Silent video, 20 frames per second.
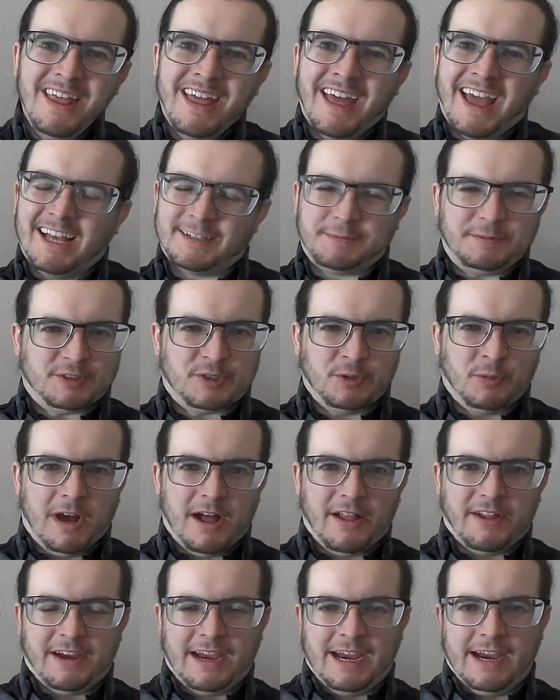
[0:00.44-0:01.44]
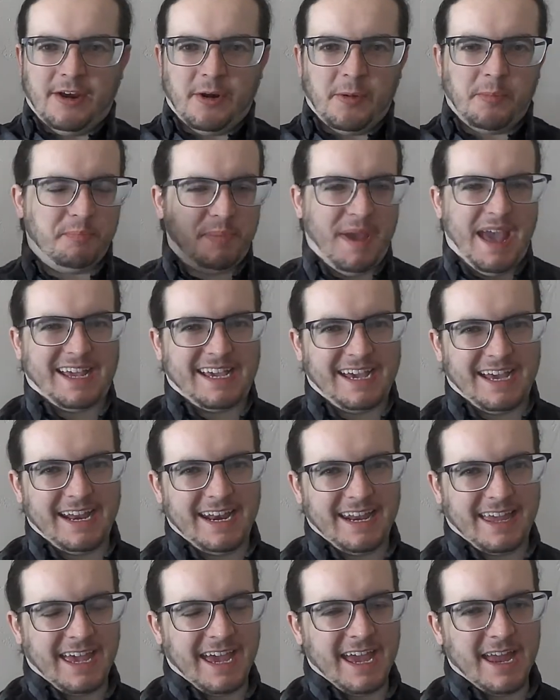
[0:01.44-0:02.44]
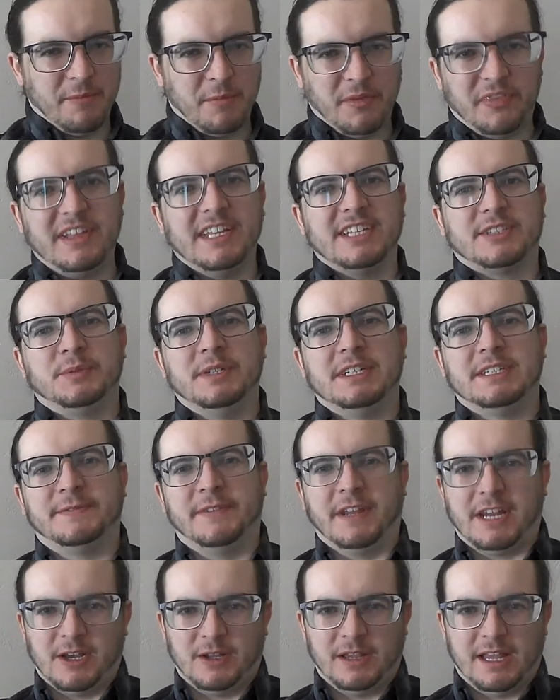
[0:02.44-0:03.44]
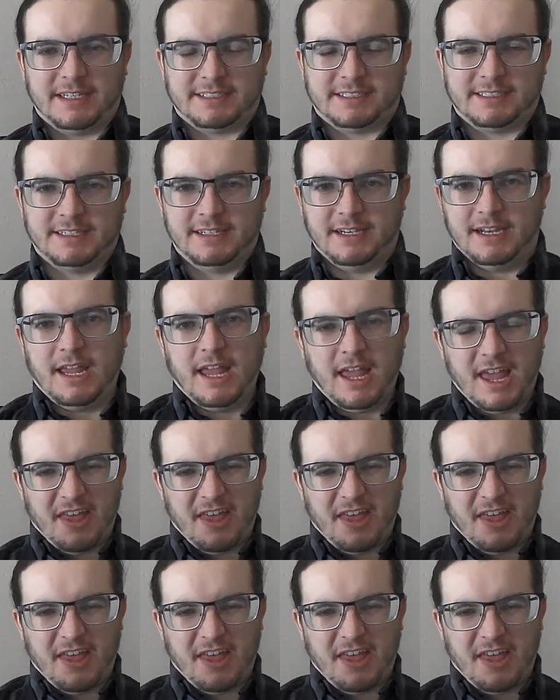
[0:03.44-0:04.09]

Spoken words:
It's Mr. Waller here, back at it again with this week's video lesson.